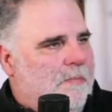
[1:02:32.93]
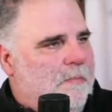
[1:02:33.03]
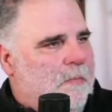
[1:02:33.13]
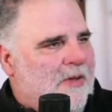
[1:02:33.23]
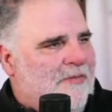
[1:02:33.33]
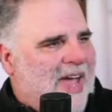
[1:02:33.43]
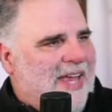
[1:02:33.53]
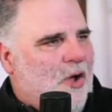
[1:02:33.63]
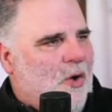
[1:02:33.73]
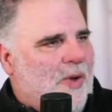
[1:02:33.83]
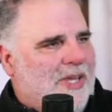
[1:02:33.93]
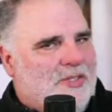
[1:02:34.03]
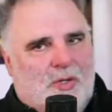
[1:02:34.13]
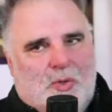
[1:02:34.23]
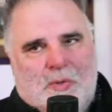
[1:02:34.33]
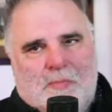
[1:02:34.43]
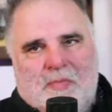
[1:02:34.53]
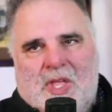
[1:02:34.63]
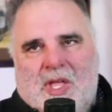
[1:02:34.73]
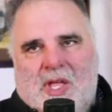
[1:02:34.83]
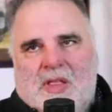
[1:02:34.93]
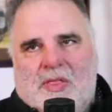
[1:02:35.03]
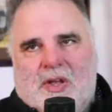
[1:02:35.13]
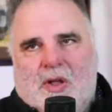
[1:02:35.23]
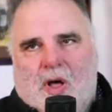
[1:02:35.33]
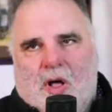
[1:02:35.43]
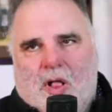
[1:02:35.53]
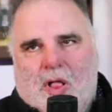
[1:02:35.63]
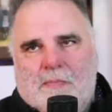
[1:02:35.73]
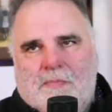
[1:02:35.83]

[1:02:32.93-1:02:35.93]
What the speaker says: If I go into the NAL